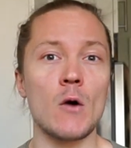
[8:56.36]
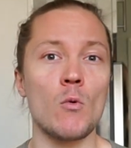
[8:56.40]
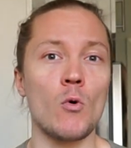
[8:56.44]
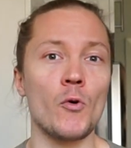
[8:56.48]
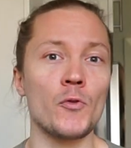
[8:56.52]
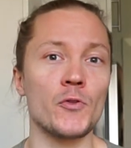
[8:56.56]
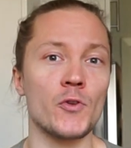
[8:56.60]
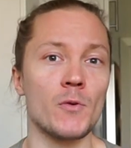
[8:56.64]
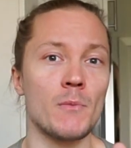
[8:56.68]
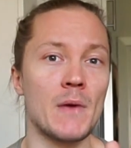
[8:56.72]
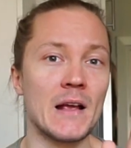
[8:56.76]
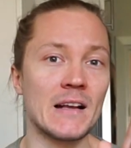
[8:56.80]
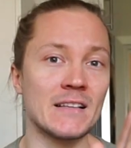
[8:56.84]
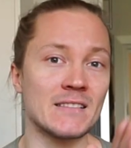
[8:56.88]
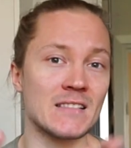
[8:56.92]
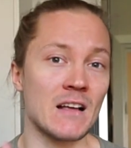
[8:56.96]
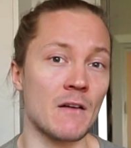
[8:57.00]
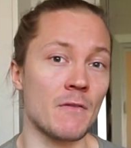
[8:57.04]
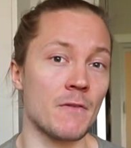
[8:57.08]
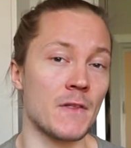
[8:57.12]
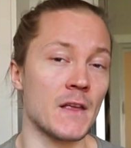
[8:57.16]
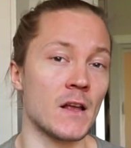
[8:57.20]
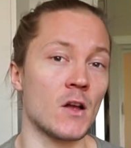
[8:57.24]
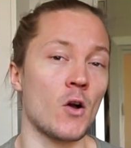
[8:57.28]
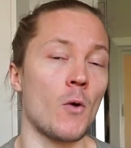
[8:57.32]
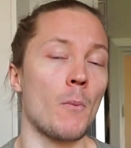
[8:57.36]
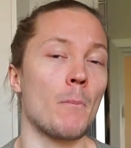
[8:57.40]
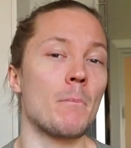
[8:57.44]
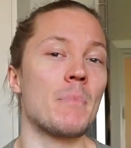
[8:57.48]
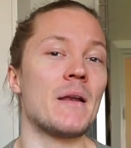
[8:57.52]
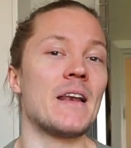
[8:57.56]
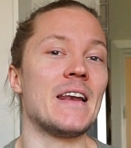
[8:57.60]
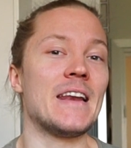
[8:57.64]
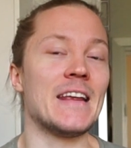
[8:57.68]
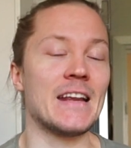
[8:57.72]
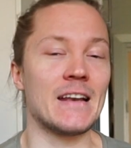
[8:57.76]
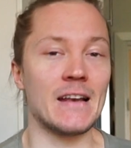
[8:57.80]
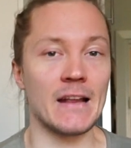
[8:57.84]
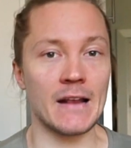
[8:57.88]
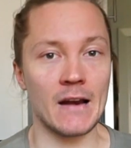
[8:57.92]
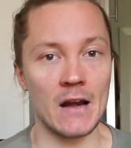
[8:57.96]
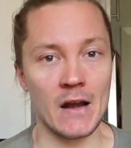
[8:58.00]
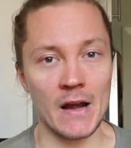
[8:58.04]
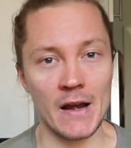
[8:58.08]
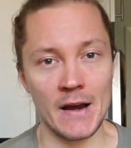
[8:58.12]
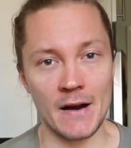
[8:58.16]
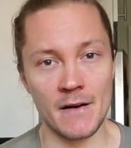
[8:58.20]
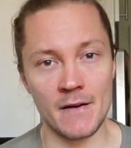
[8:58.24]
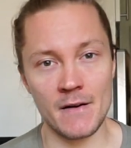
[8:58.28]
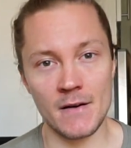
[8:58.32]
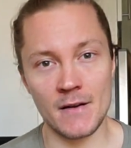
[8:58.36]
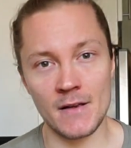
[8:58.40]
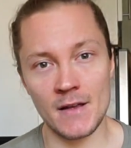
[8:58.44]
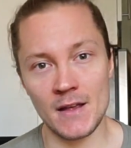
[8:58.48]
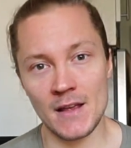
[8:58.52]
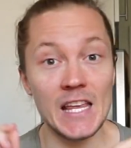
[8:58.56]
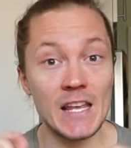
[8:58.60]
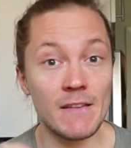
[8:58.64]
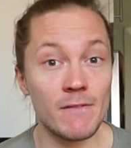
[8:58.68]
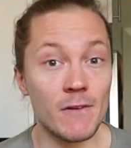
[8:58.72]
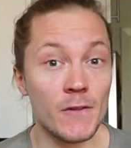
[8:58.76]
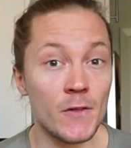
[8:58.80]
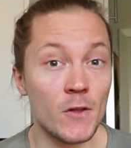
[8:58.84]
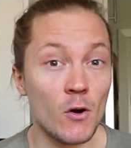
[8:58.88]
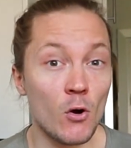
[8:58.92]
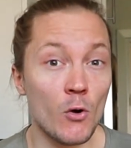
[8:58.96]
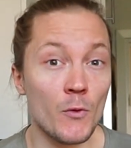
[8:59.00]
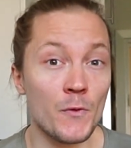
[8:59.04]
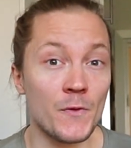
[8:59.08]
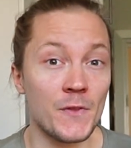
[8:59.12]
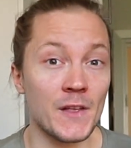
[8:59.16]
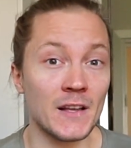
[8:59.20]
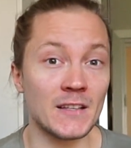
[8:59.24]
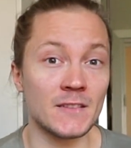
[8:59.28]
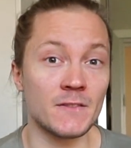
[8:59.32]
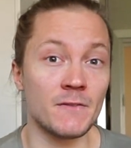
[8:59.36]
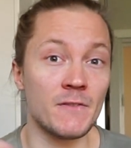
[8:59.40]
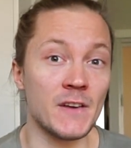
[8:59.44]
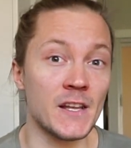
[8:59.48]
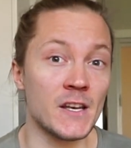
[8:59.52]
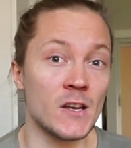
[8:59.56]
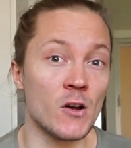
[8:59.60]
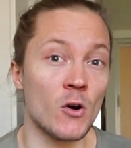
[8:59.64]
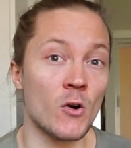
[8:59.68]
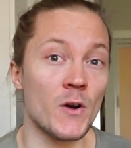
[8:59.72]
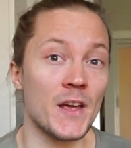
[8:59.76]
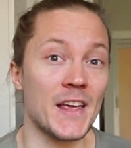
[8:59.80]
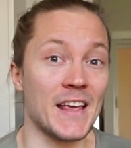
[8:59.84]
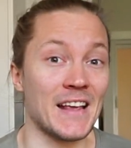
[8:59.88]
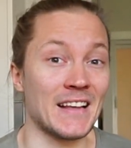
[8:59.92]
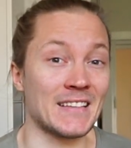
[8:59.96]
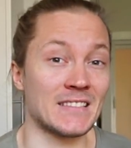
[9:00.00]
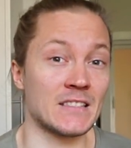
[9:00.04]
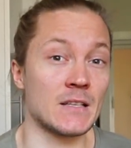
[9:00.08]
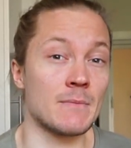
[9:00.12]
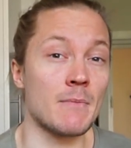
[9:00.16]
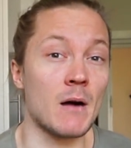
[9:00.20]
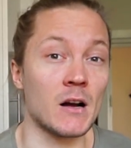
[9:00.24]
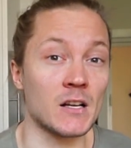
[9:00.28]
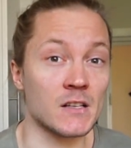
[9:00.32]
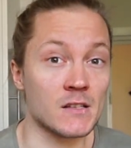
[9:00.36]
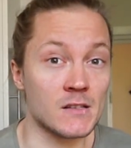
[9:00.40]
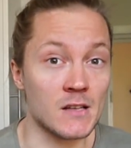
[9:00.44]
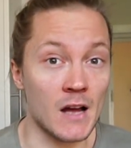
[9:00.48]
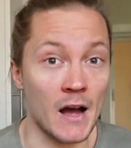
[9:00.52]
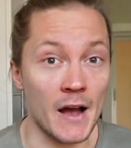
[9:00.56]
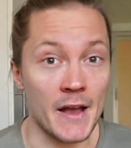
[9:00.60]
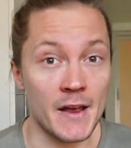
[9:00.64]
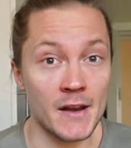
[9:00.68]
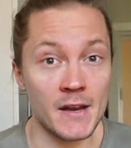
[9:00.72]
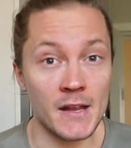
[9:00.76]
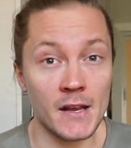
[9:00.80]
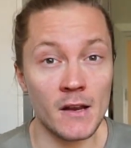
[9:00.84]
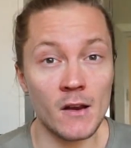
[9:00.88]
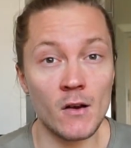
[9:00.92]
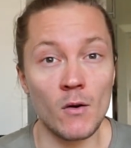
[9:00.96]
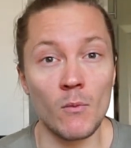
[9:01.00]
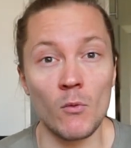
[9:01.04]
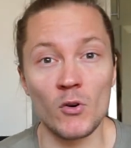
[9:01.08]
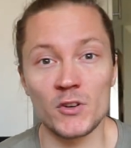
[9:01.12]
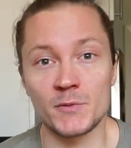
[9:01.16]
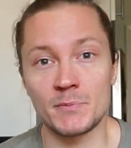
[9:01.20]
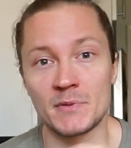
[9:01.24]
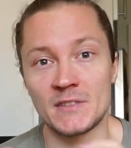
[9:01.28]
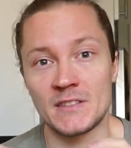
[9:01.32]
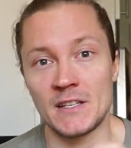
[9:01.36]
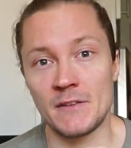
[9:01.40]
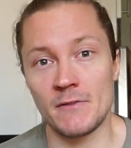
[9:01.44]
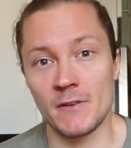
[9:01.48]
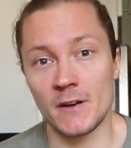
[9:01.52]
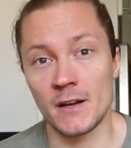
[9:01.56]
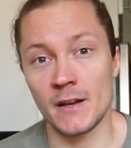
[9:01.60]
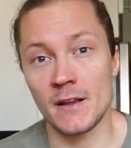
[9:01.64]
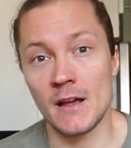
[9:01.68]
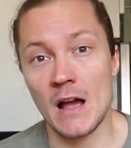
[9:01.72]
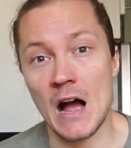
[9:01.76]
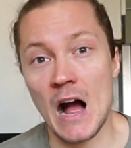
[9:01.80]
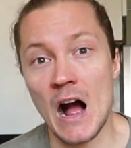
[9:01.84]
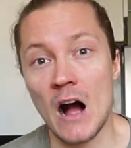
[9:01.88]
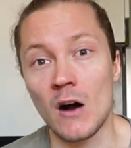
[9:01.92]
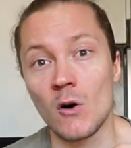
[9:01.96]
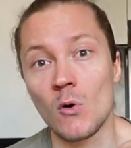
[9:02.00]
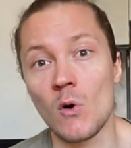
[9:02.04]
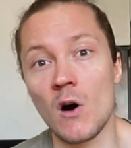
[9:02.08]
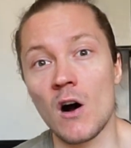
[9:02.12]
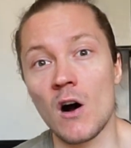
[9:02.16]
I want to make something completely clear. Even though this video is about dieting, or more specifically how